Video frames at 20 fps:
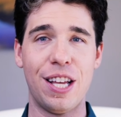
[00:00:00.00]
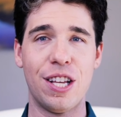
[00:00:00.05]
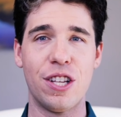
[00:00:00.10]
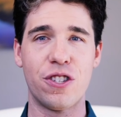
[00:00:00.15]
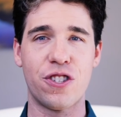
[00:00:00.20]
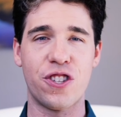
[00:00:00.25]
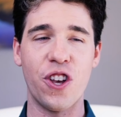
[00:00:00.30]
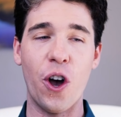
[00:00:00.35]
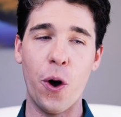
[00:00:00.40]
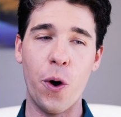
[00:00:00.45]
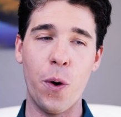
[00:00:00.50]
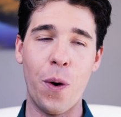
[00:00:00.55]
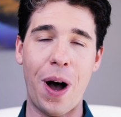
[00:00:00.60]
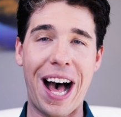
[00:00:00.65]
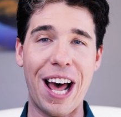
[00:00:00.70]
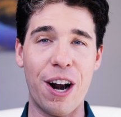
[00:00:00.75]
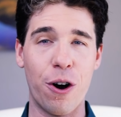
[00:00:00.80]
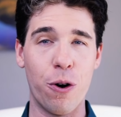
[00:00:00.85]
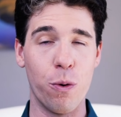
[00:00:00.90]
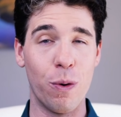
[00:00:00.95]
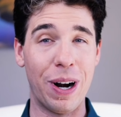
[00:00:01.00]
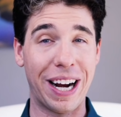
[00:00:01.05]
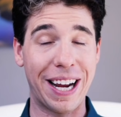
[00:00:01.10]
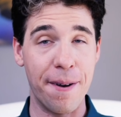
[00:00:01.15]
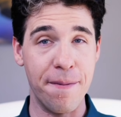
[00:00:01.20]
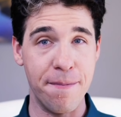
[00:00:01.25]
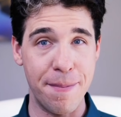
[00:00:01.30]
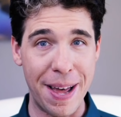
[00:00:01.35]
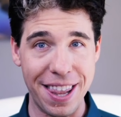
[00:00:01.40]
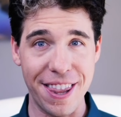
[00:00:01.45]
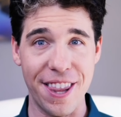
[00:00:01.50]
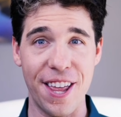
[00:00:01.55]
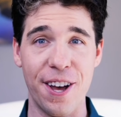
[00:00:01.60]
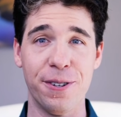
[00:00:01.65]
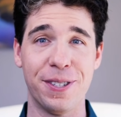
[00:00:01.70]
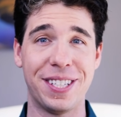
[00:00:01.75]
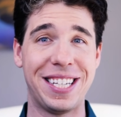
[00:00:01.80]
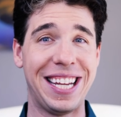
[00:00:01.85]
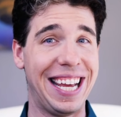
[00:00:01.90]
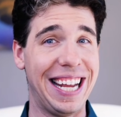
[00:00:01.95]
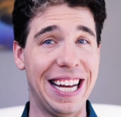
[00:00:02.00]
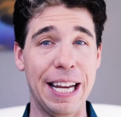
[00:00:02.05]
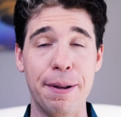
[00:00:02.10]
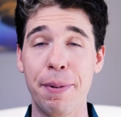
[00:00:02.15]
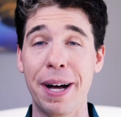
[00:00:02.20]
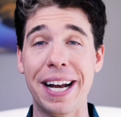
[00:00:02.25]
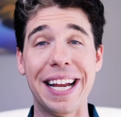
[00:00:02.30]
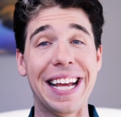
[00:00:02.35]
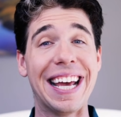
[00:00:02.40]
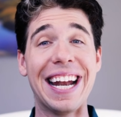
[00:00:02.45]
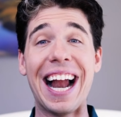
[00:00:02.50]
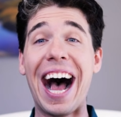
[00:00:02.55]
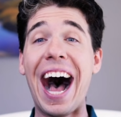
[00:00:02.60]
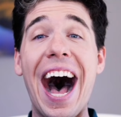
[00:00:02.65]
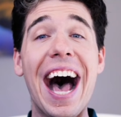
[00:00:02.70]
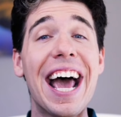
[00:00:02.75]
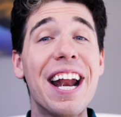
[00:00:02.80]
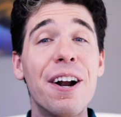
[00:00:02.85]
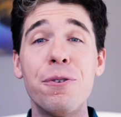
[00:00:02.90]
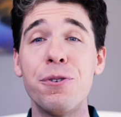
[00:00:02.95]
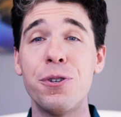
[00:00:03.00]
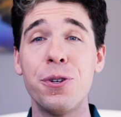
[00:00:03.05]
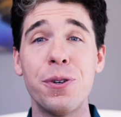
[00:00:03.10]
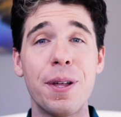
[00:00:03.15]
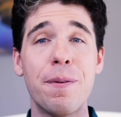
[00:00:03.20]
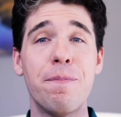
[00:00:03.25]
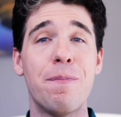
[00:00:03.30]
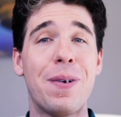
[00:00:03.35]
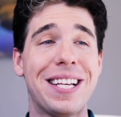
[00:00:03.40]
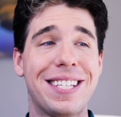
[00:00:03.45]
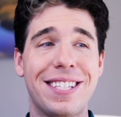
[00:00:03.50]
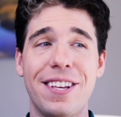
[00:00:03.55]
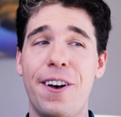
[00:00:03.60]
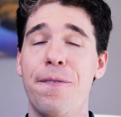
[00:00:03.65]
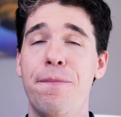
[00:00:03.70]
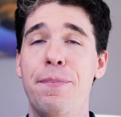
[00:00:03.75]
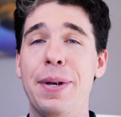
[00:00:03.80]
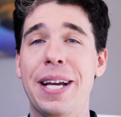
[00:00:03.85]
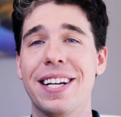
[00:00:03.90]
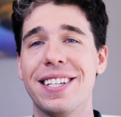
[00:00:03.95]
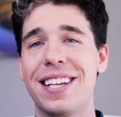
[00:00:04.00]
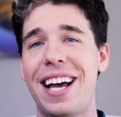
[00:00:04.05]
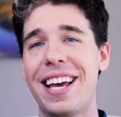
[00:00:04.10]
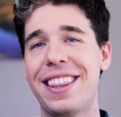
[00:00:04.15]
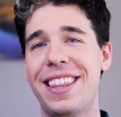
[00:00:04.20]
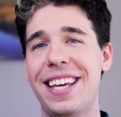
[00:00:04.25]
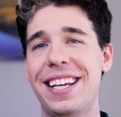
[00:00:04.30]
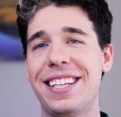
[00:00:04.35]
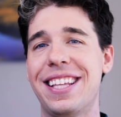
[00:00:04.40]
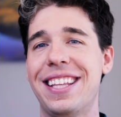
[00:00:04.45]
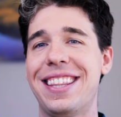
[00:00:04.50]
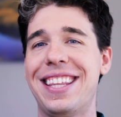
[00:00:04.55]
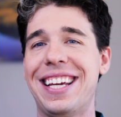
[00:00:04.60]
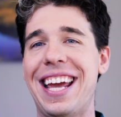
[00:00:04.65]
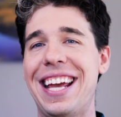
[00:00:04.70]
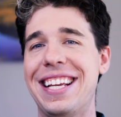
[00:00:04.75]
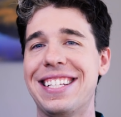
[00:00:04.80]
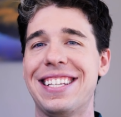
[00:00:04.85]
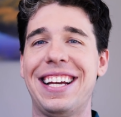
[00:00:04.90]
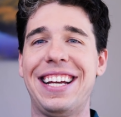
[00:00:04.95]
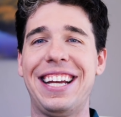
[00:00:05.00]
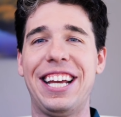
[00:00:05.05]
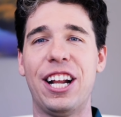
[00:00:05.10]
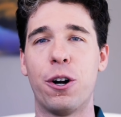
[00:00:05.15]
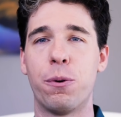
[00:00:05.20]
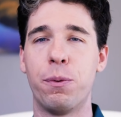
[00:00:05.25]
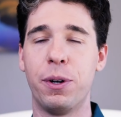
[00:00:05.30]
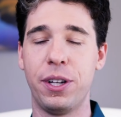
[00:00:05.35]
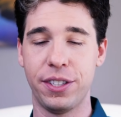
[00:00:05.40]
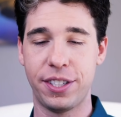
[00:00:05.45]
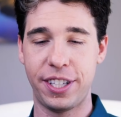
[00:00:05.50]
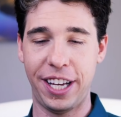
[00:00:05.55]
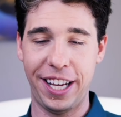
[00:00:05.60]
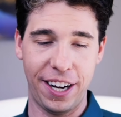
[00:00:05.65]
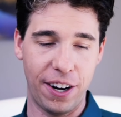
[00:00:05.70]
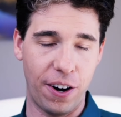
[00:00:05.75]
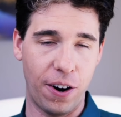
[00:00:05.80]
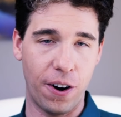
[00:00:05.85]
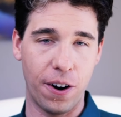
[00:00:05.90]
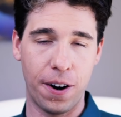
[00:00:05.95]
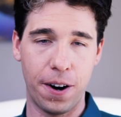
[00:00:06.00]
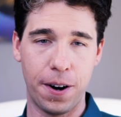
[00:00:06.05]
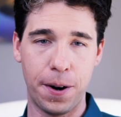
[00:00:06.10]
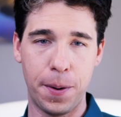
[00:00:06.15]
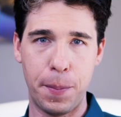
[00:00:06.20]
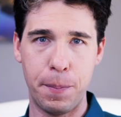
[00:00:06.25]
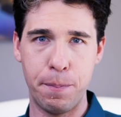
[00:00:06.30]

So I don't recommend those to anybody, and I don't do them myself because I think that the gains I can get on real estate are